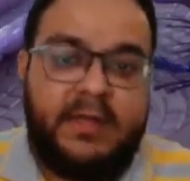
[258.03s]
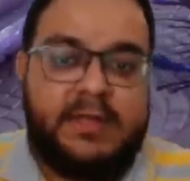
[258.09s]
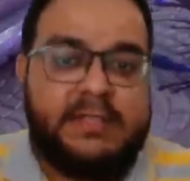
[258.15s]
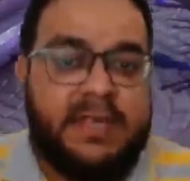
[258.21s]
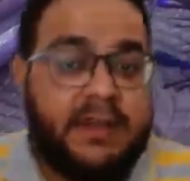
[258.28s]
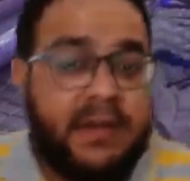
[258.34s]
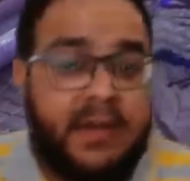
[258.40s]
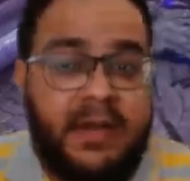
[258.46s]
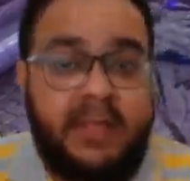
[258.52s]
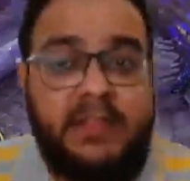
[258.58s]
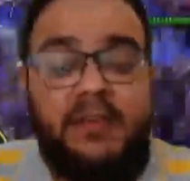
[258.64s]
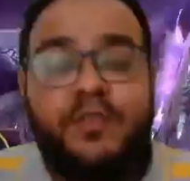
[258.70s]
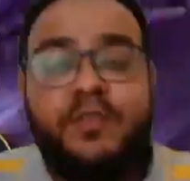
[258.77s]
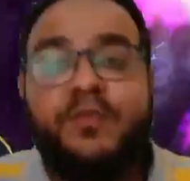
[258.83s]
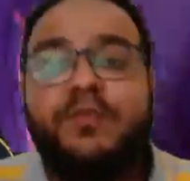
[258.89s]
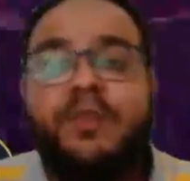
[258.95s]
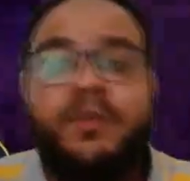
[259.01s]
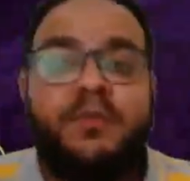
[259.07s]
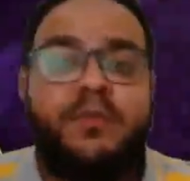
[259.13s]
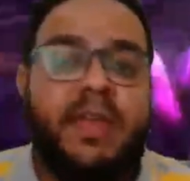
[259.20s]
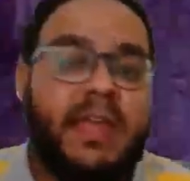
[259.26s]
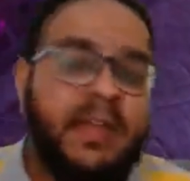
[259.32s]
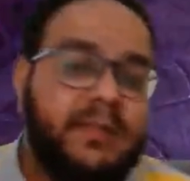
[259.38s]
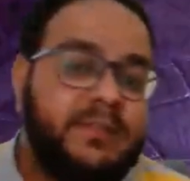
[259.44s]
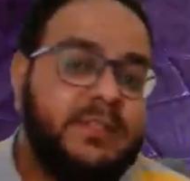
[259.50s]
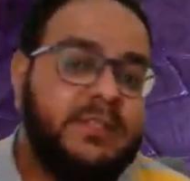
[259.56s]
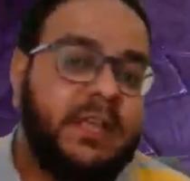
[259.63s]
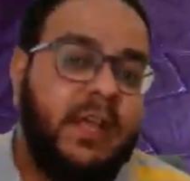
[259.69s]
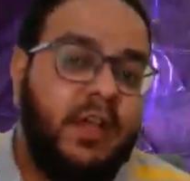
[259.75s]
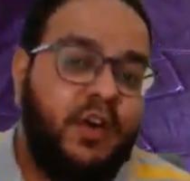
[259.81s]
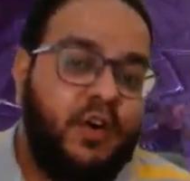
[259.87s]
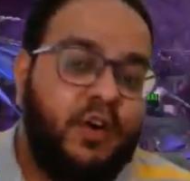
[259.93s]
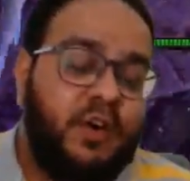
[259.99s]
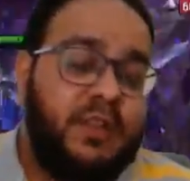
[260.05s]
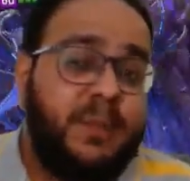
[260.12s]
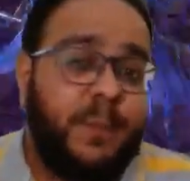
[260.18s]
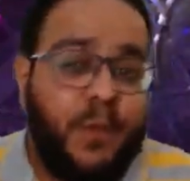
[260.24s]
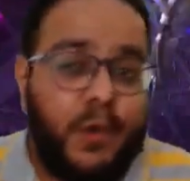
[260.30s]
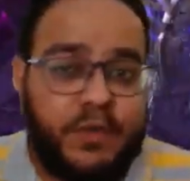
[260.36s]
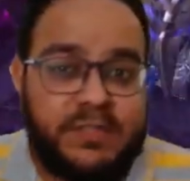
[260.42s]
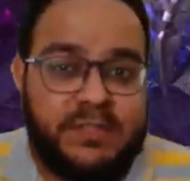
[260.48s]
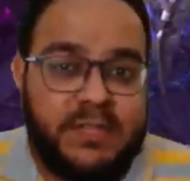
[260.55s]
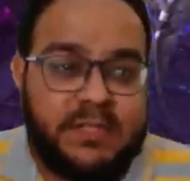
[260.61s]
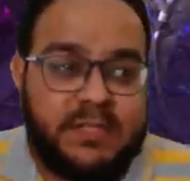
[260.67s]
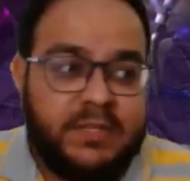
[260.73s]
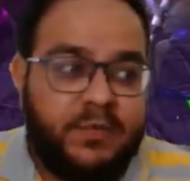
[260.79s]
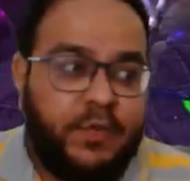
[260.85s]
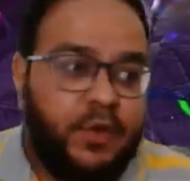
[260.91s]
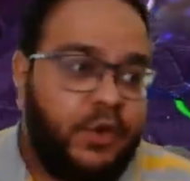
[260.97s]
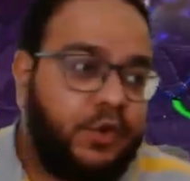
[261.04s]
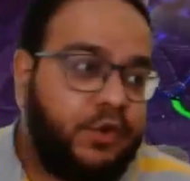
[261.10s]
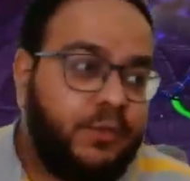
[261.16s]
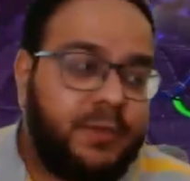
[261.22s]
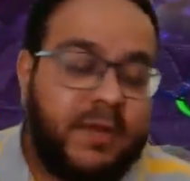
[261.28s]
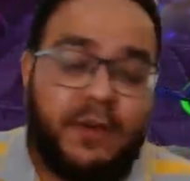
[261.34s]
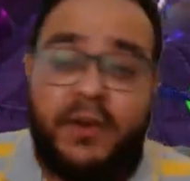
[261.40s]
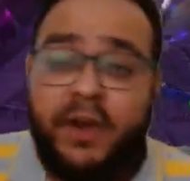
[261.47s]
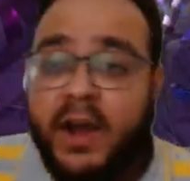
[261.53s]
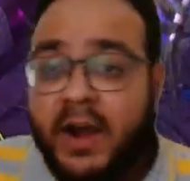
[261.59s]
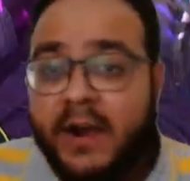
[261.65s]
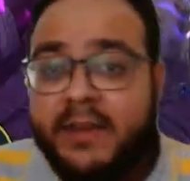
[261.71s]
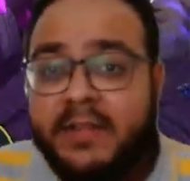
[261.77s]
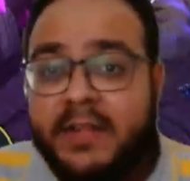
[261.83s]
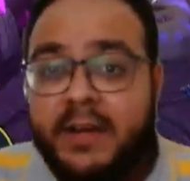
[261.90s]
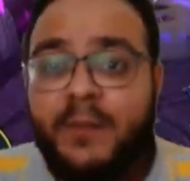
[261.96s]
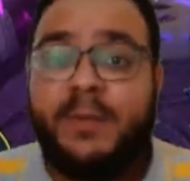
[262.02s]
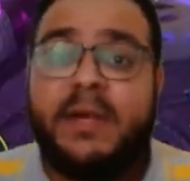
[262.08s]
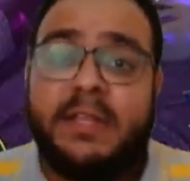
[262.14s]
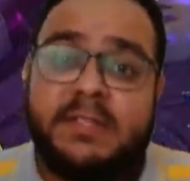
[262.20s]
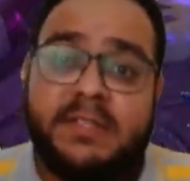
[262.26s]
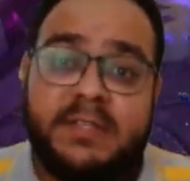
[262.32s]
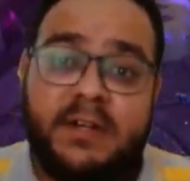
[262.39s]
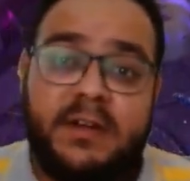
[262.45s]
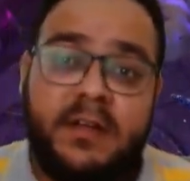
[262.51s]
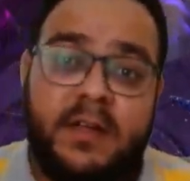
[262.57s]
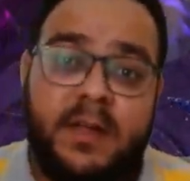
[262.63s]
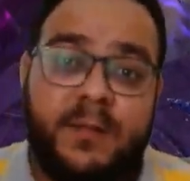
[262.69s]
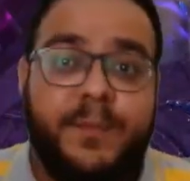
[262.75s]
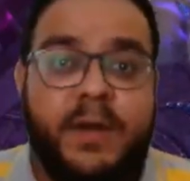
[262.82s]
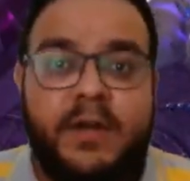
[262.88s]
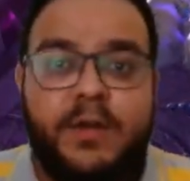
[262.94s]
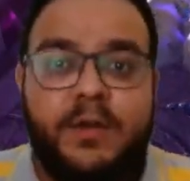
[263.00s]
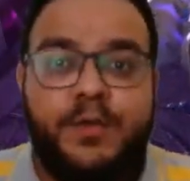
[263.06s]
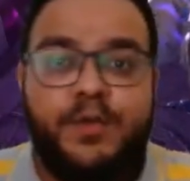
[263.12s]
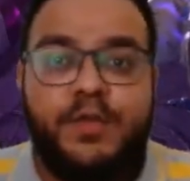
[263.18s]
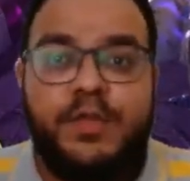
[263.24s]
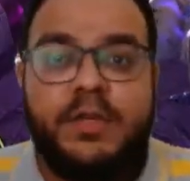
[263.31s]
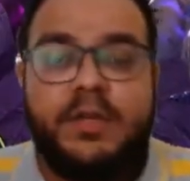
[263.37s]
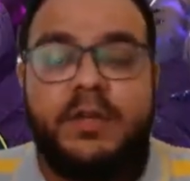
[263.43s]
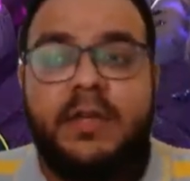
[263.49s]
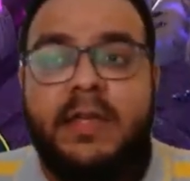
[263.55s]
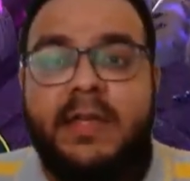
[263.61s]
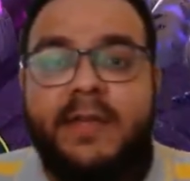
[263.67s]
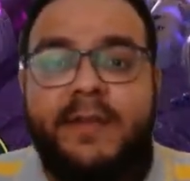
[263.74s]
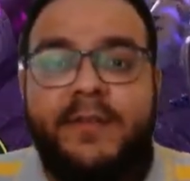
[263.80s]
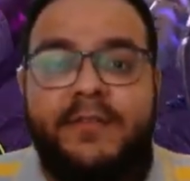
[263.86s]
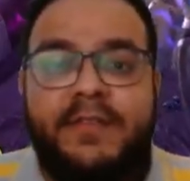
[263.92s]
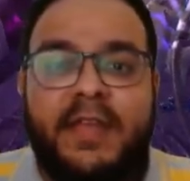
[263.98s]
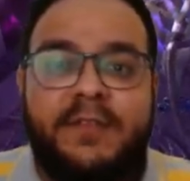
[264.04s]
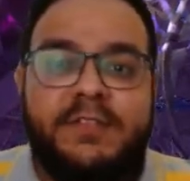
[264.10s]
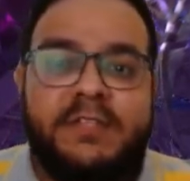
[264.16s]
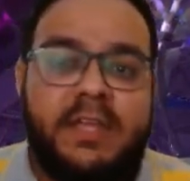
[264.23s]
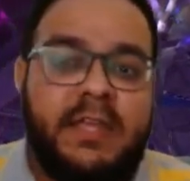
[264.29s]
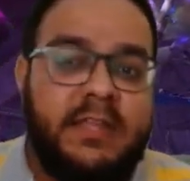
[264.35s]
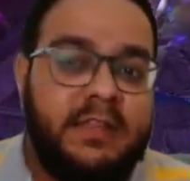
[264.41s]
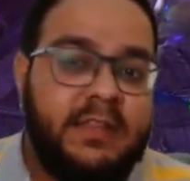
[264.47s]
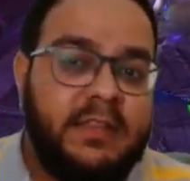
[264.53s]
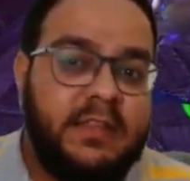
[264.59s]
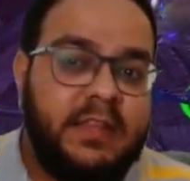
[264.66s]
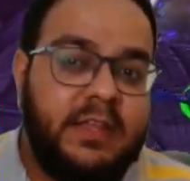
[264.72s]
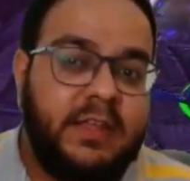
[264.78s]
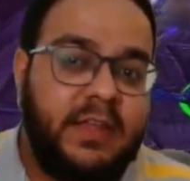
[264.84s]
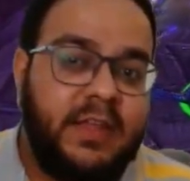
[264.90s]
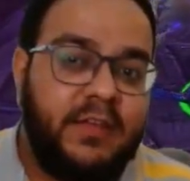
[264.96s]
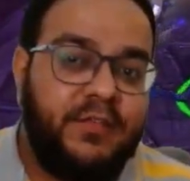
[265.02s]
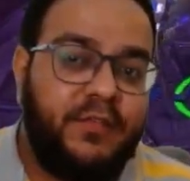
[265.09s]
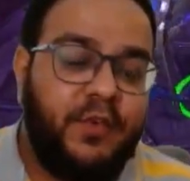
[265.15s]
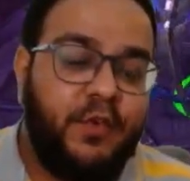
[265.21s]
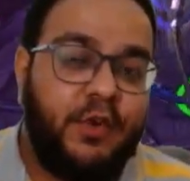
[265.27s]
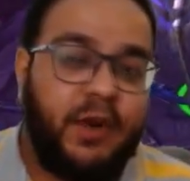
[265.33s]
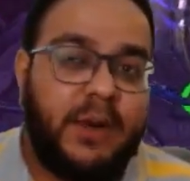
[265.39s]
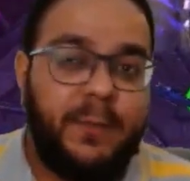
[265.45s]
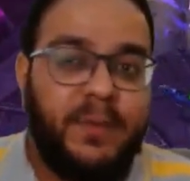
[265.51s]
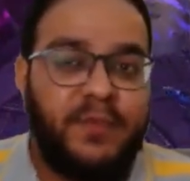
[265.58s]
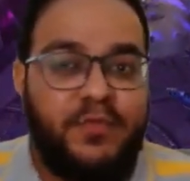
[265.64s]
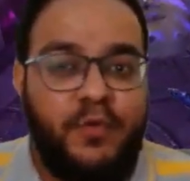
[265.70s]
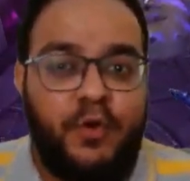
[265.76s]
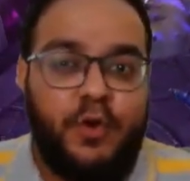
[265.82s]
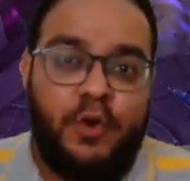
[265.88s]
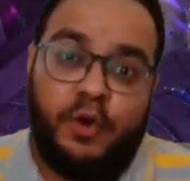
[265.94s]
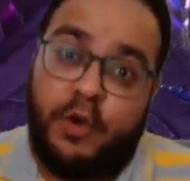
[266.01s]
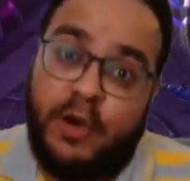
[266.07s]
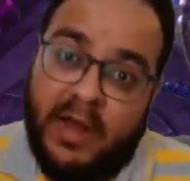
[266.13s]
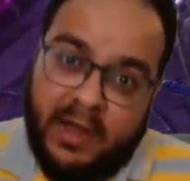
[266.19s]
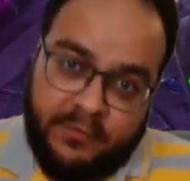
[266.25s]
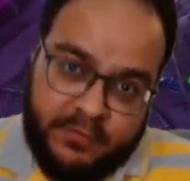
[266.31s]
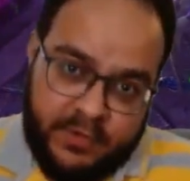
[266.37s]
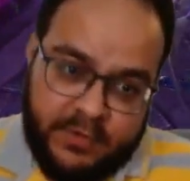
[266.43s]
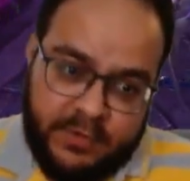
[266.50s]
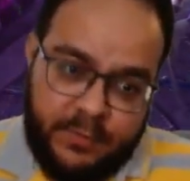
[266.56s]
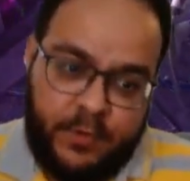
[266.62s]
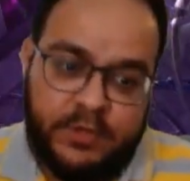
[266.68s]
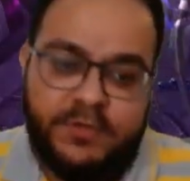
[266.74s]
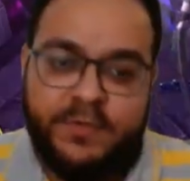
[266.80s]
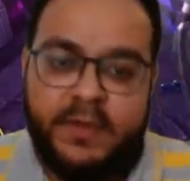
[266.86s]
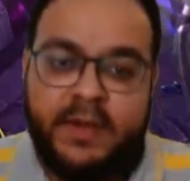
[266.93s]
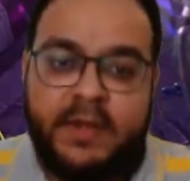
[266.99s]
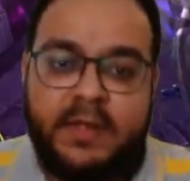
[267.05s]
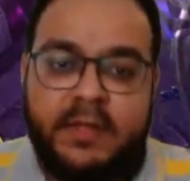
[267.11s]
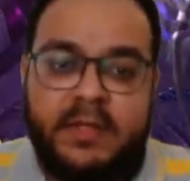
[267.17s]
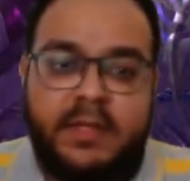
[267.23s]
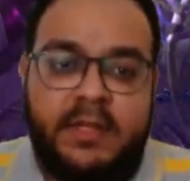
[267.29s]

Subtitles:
Generally, the waves on the boss stage, even on Doom Tower Hard, they're a bit easier compared to the waves in the floor before or after the boss fight.